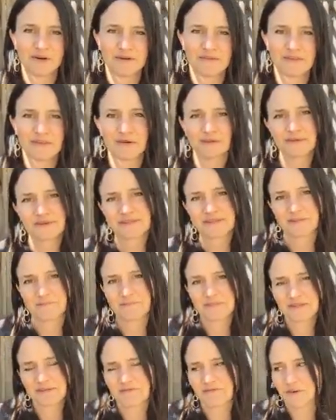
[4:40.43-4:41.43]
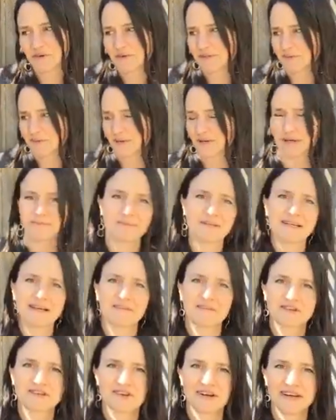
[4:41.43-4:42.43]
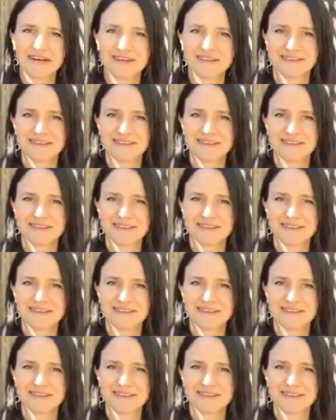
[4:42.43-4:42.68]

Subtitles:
And then there was some folks that were coming down the trail,